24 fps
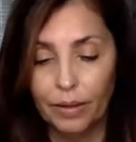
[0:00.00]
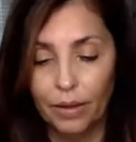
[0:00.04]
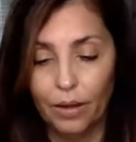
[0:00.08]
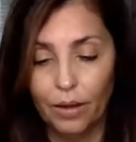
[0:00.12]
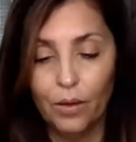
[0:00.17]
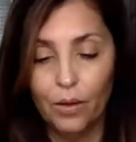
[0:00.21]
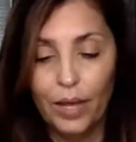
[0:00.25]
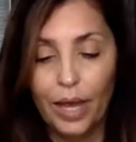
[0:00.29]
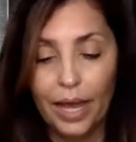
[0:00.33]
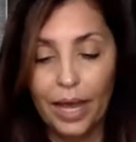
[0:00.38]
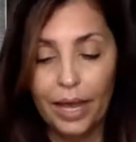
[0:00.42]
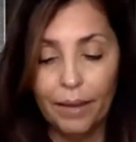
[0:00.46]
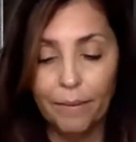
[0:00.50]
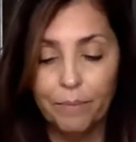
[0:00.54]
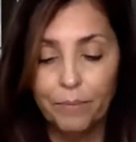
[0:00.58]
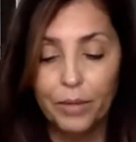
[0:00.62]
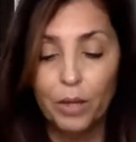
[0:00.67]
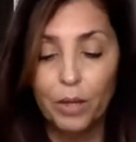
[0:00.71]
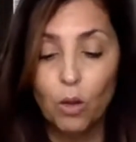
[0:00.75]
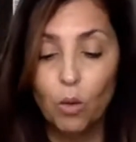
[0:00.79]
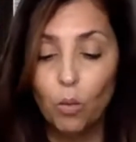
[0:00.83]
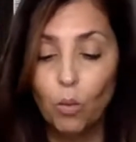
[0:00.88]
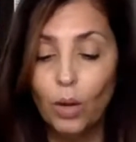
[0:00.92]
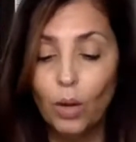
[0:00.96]
Okay,
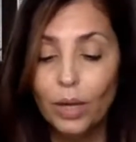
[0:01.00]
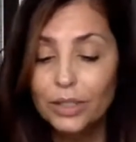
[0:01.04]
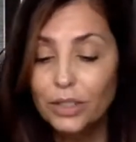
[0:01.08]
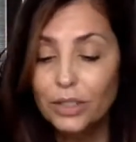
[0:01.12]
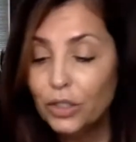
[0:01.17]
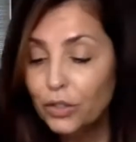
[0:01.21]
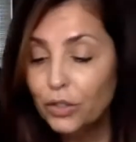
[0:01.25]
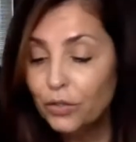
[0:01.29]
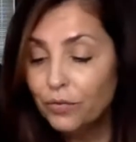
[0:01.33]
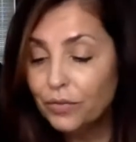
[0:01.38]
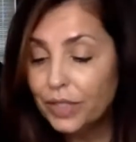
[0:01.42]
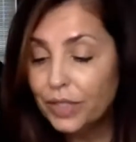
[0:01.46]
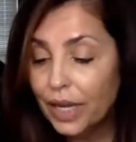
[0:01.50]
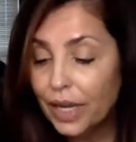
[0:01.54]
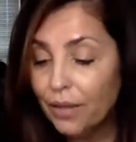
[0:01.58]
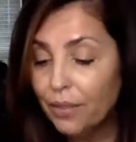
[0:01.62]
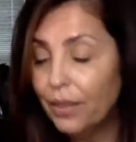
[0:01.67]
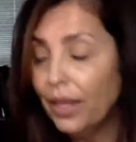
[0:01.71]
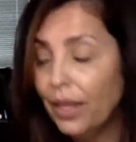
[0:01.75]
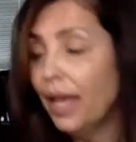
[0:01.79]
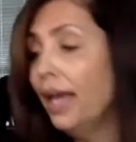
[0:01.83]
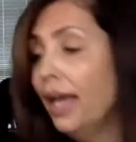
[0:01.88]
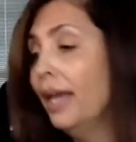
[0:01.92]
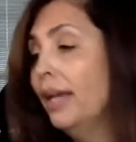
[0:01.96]
once you've done
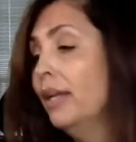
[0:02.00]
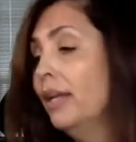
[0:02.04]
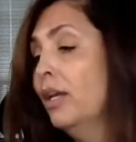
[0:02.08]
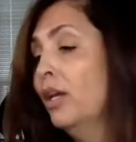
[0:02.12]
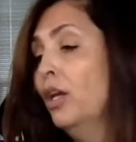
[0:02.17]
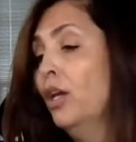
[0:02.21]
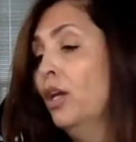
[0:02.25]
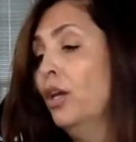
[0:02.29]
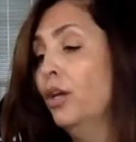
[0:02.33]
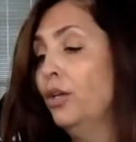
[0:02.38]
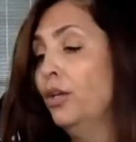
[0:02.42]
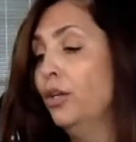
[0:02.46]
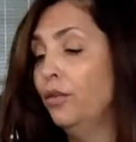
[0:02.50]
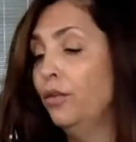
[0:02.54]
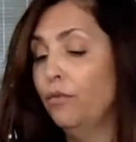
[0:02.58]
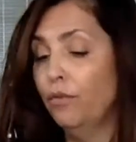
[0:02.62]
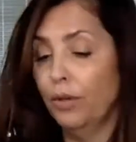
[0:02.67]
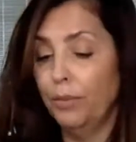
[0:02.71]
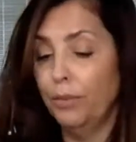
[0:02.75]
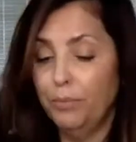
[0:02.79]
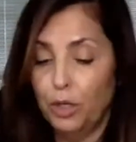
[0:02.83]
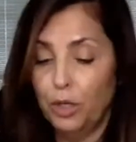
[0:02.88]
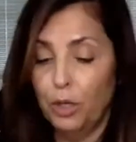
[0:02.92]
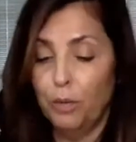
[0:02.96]
that, you've
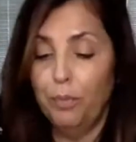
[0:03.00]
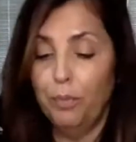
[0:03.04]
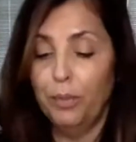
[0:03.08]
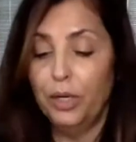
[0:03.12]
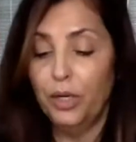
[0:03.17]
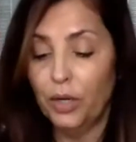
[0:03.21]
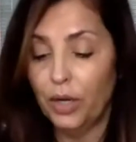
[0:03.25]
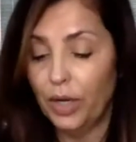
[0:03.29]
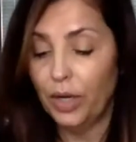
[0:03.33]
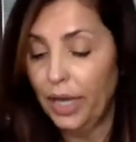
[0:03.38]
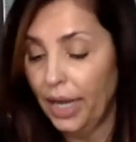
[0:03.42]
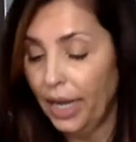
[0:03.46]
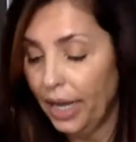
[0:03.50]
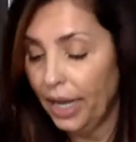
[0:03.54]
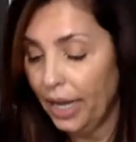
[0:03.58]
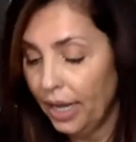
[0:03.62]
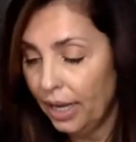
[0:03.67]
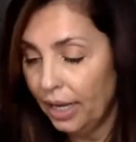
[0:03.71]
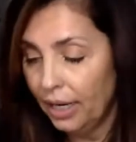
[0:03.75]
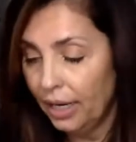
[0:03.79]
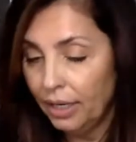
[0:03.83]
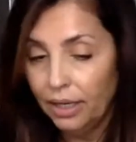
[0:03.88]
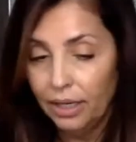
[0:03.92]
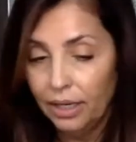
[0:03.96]
ripped open your
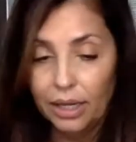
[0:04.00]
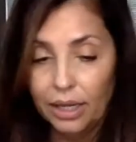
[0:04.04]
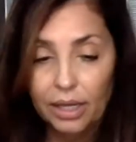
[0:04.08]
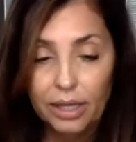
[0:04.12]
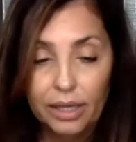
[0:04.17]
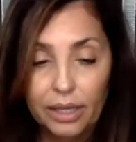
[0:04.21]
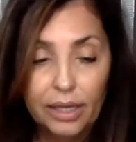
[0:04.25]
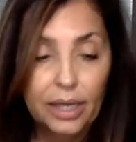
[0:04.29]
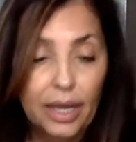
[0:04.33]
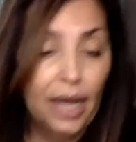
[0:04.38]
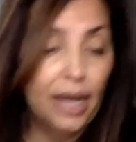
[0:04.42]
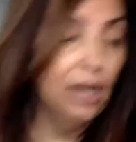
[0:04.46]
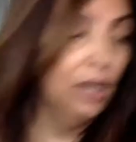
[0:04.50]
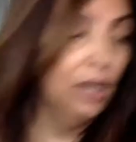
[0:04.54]
can, you got